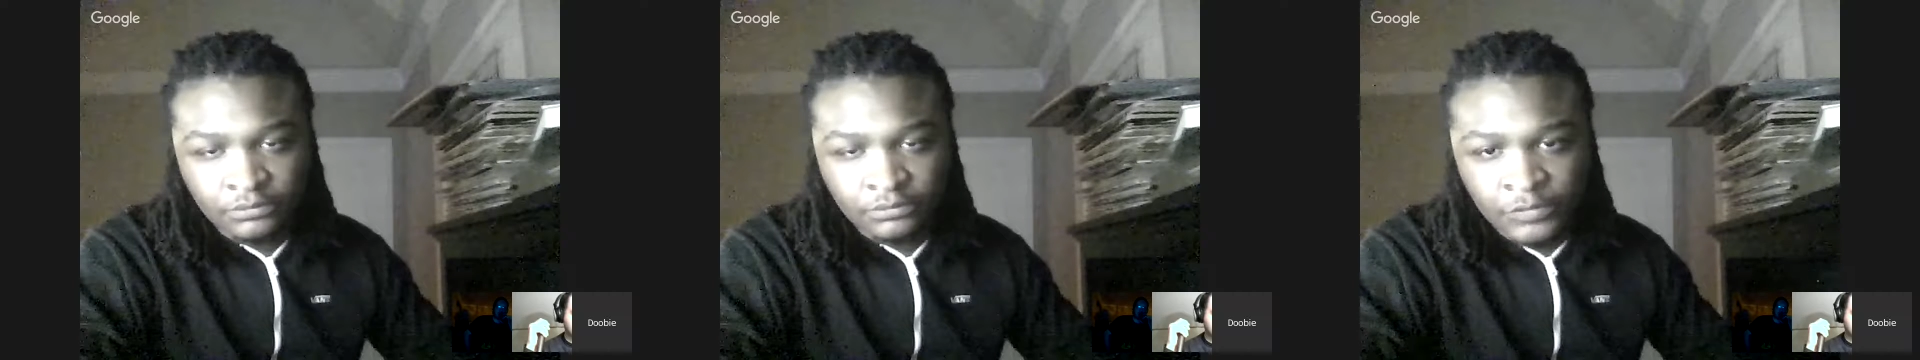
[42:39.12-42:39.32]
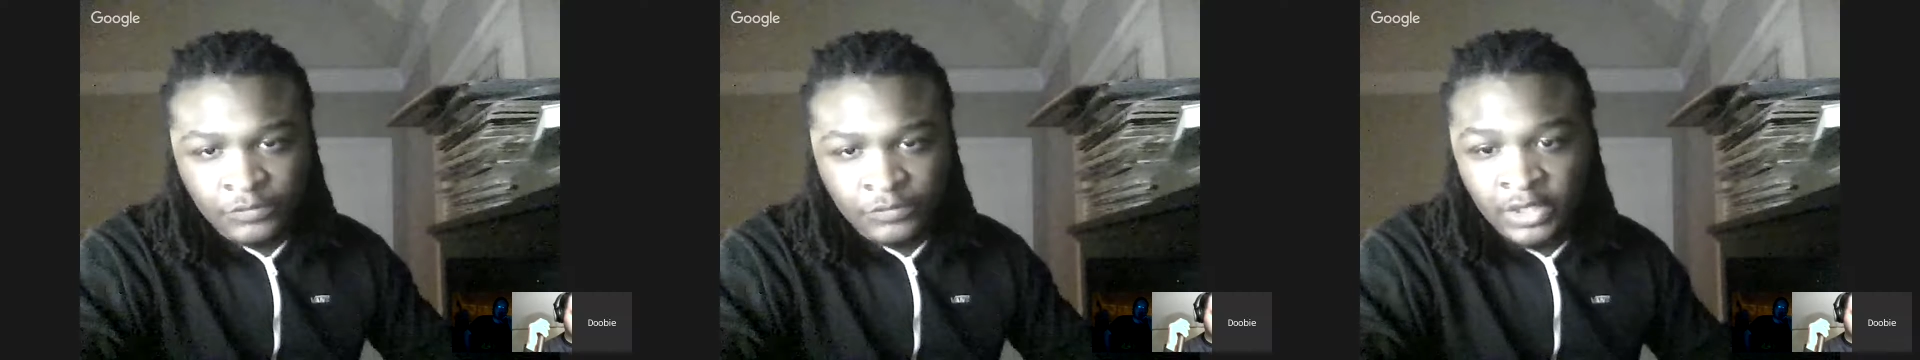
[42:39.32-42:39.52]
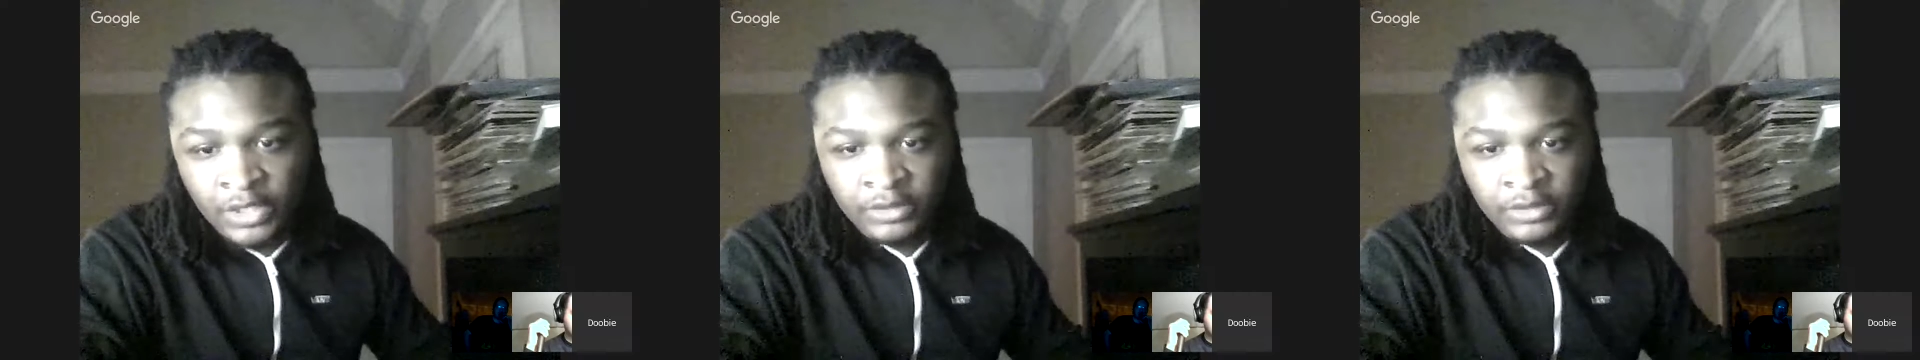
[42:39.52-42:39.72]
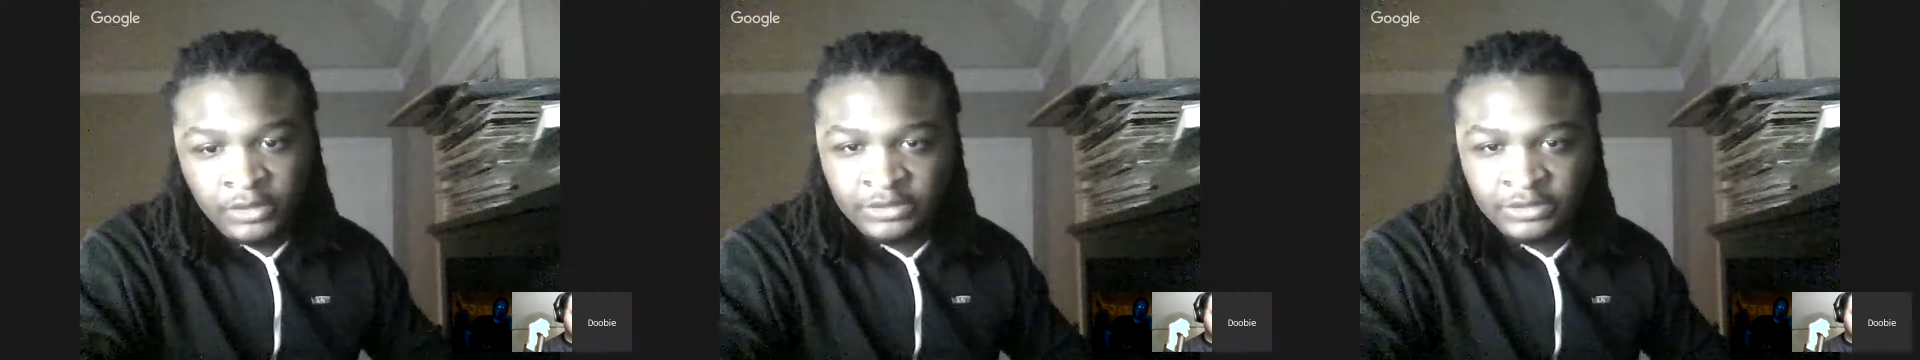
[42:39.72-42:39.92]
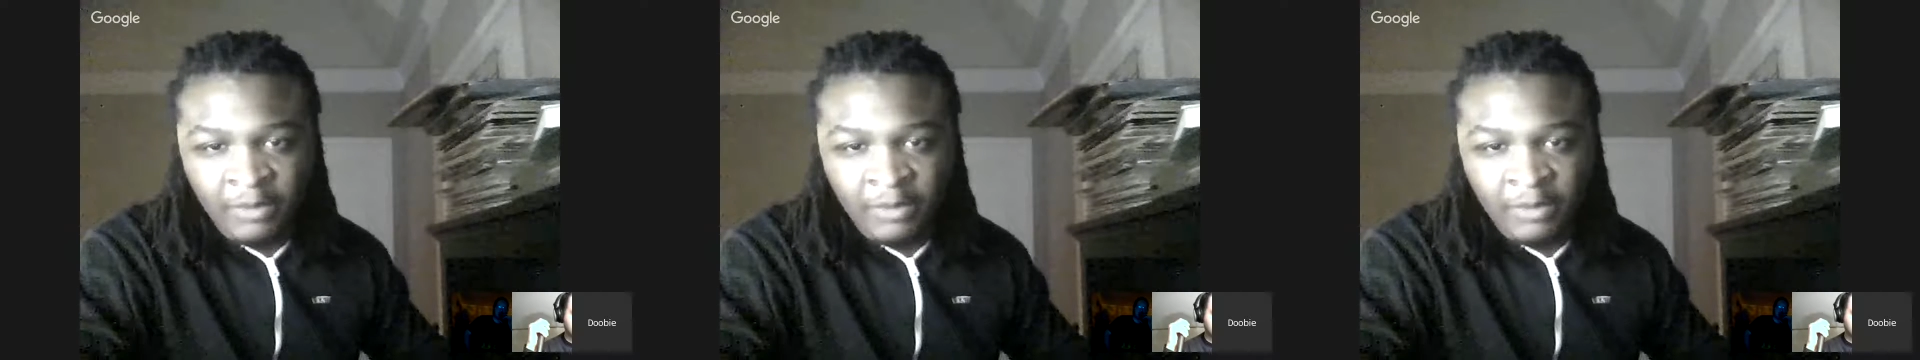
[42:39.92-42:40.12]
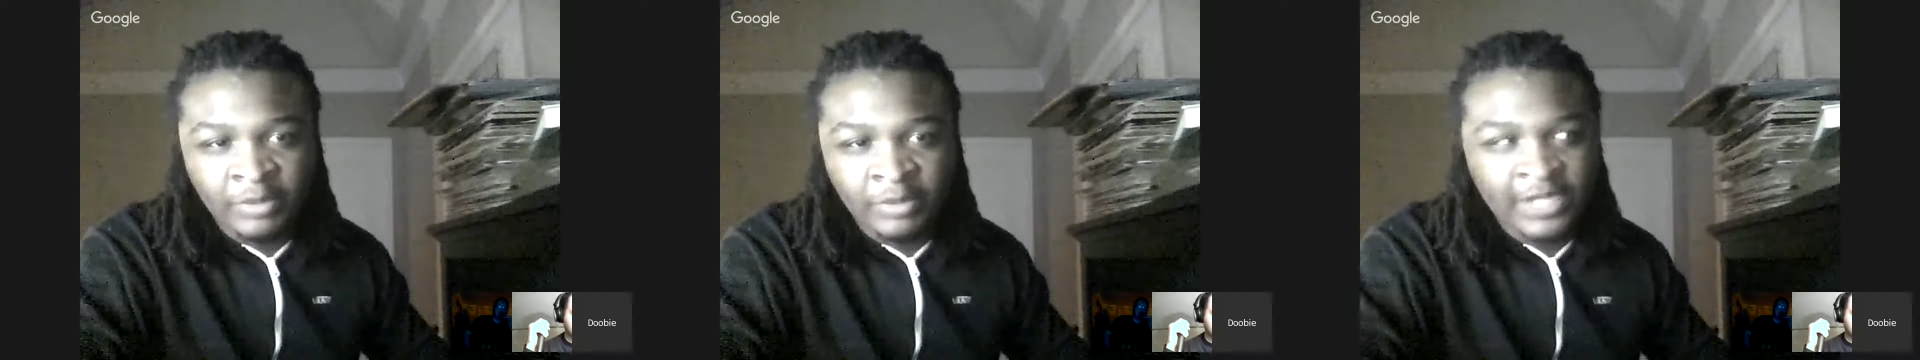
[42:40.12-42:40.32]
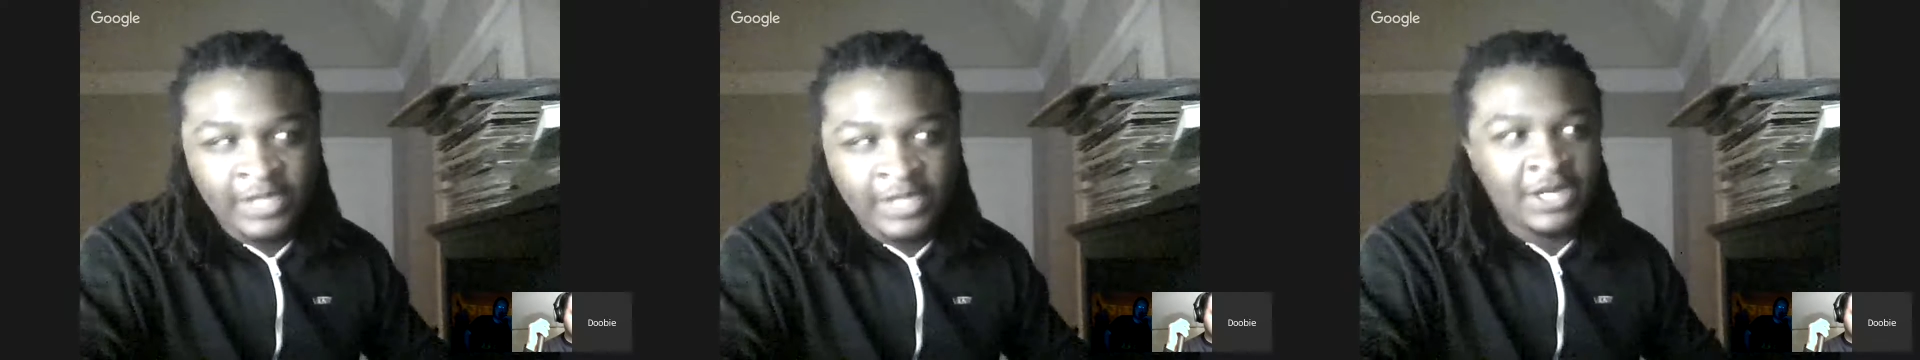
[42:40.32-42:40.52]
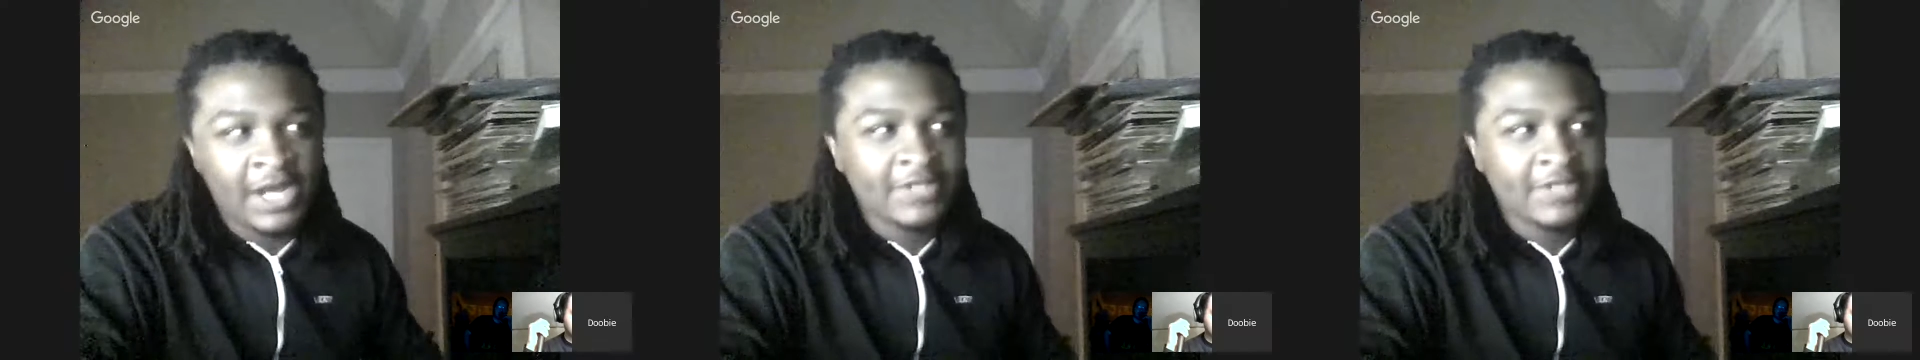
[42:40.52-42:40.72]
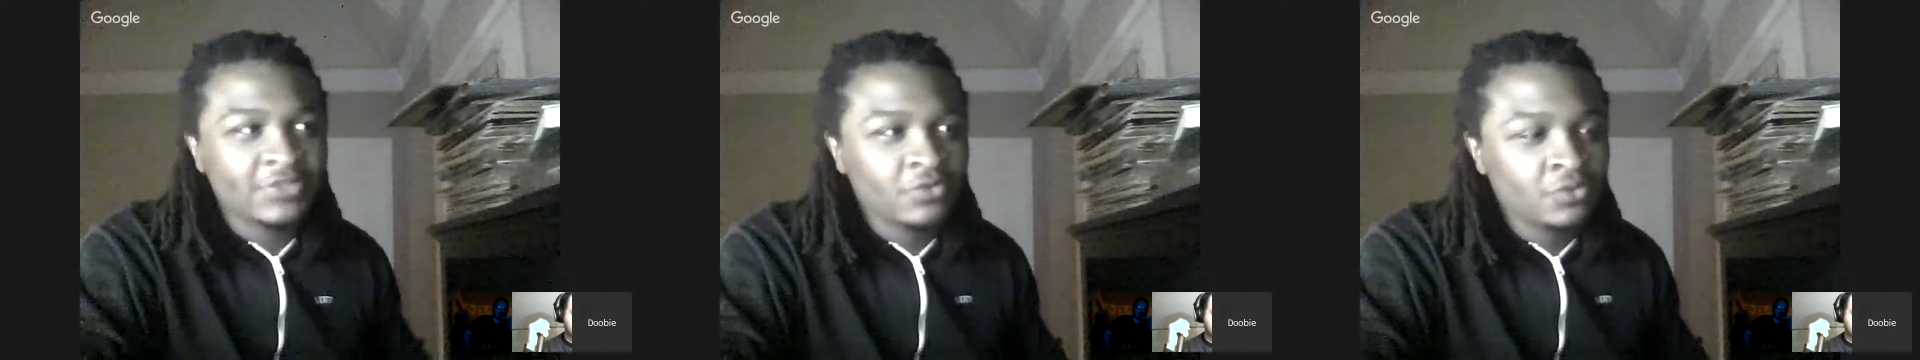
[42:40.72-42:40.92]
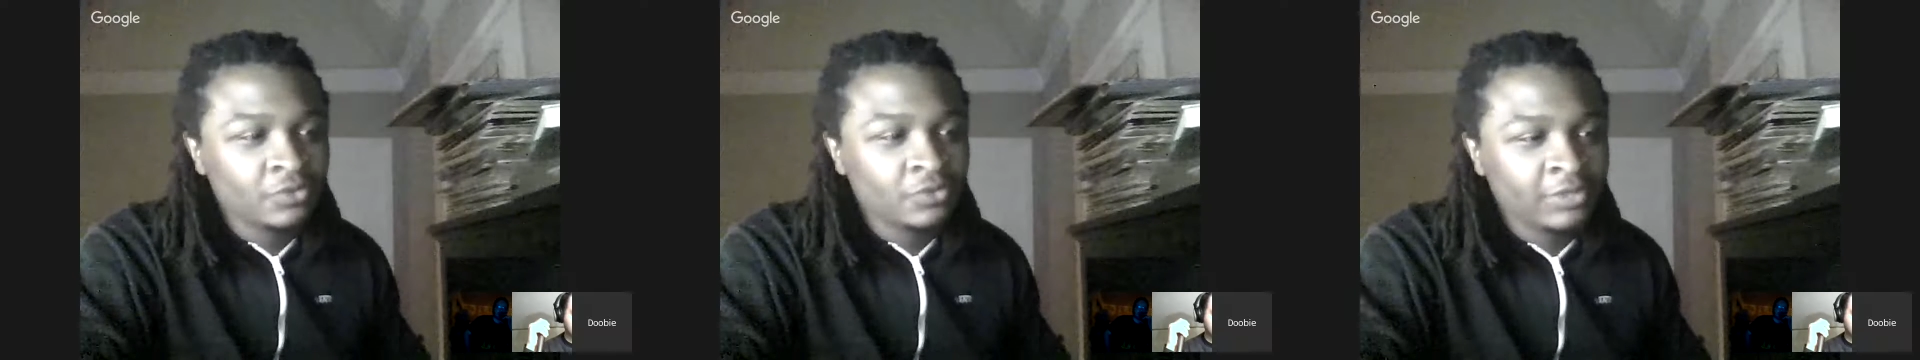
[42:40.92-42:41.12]
Yeah, 'cause I remember like in high
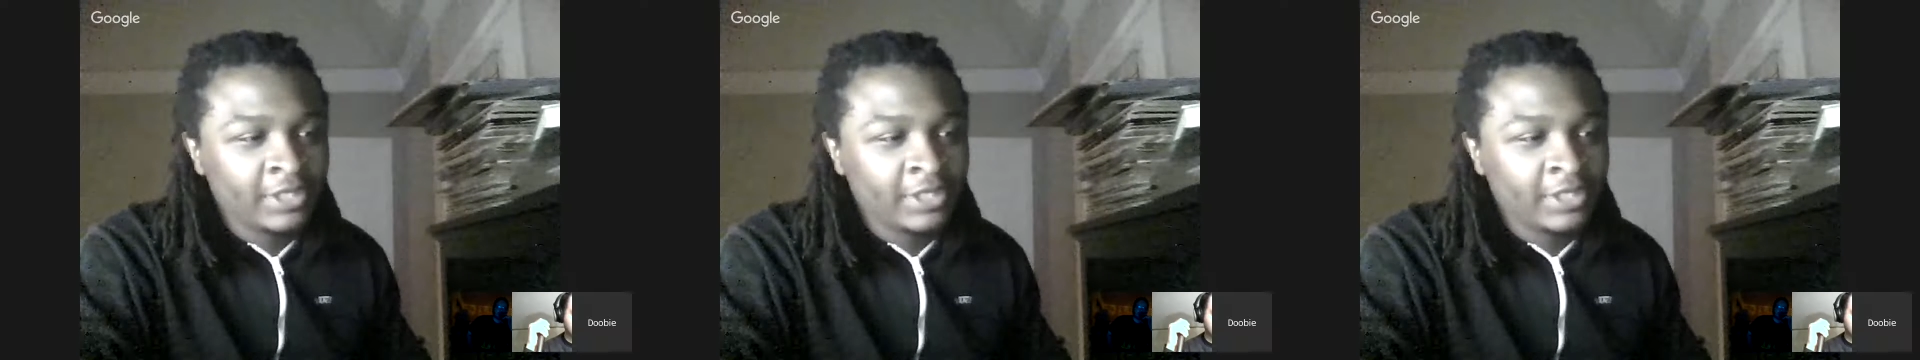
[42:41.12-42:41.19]
school,